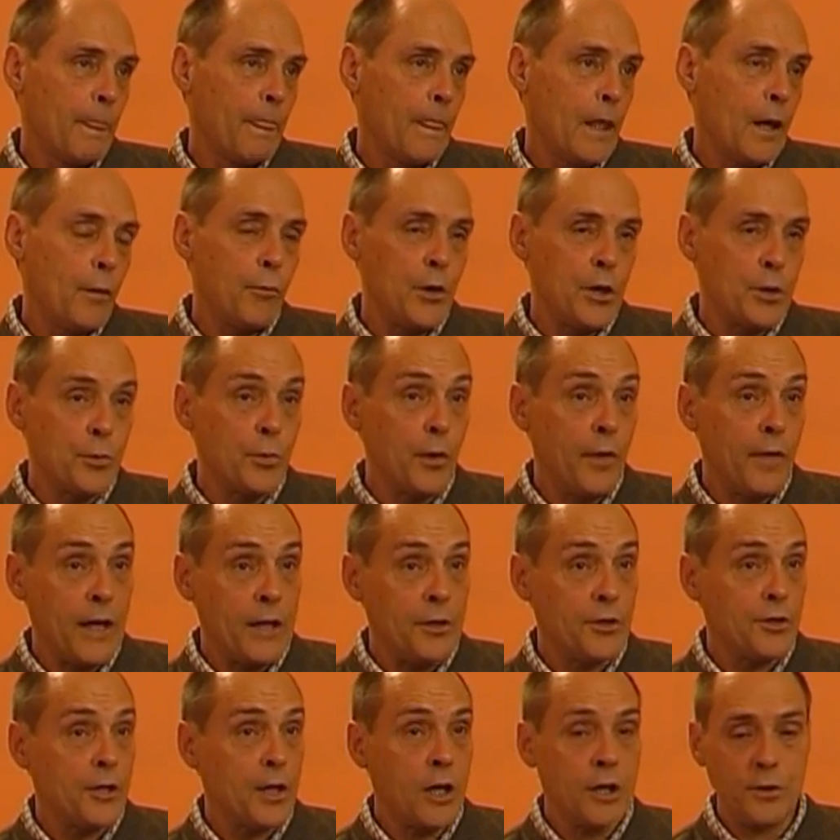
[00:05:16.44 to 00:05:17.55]
which will then
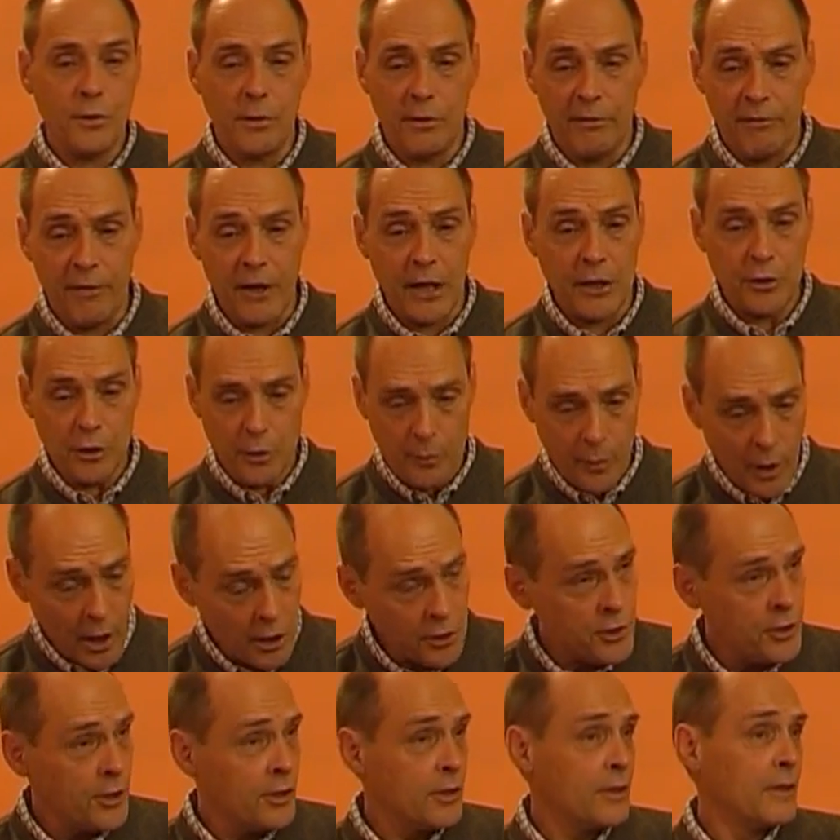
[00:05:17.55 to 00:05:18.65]
start to affect your
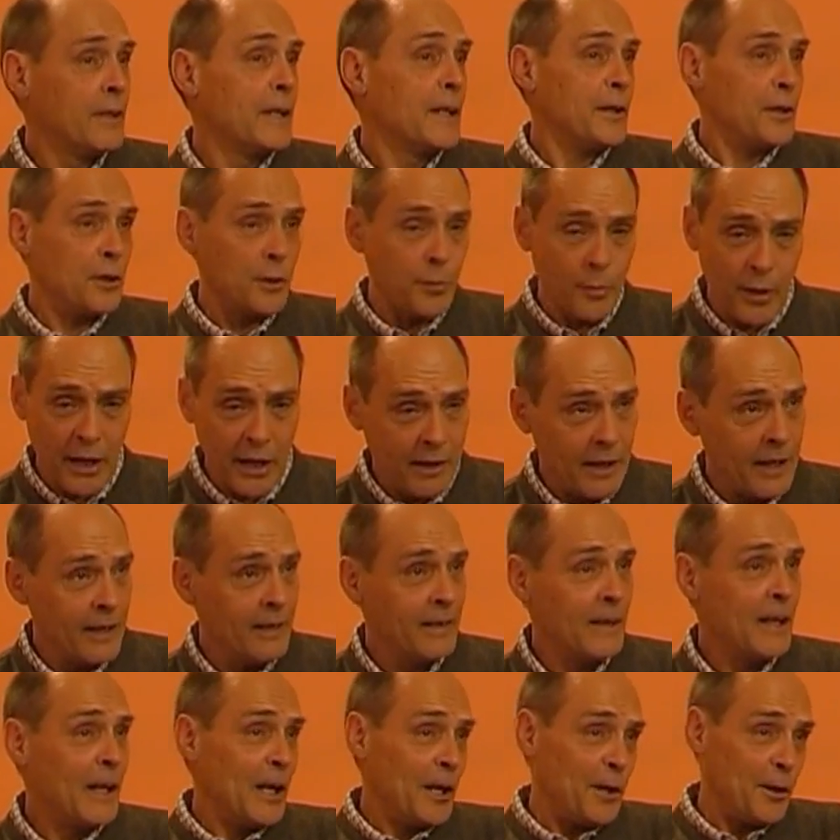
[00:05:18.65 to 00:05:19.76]
posture, your breathing,
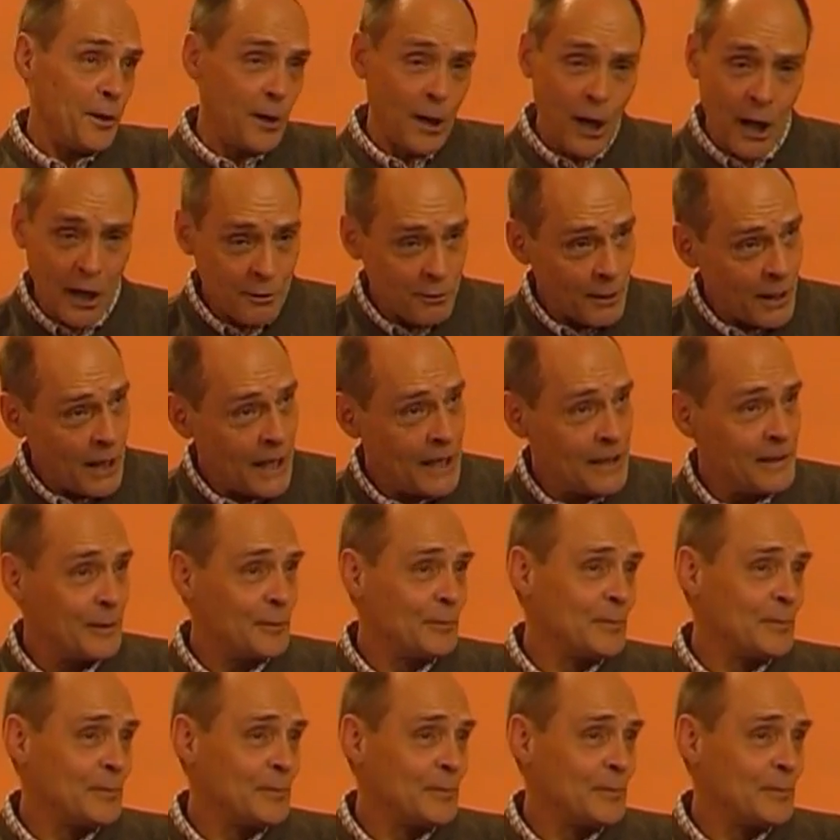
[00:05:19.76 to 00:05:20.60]
your heart rate,